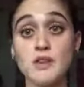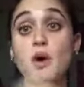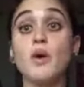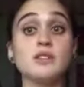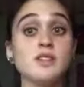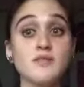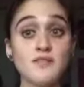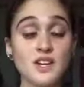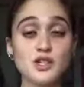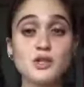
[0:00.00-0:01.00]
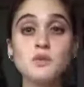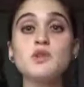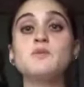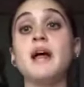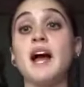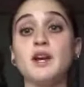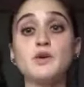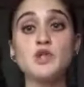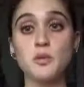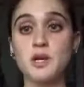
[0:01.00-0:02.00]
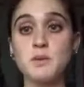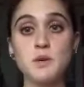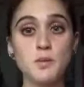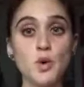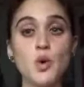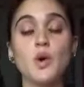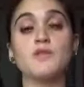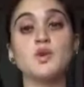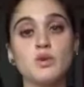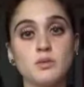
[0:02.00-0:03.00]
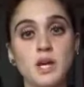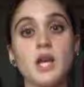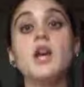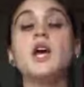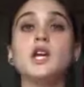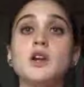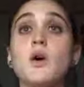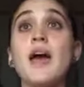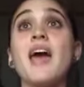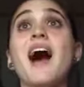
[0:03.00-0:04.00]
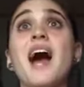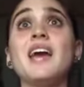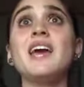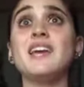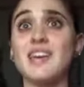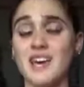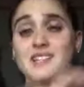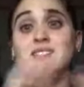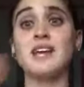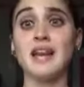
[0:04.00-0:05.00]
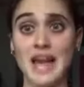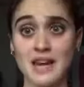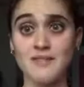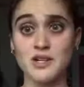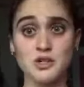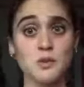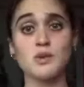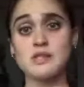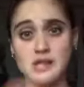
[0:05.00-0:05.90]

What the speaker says: I've always loved vegetables, but I know so many people who have told me, you know, hey, I can't stand any vegetables.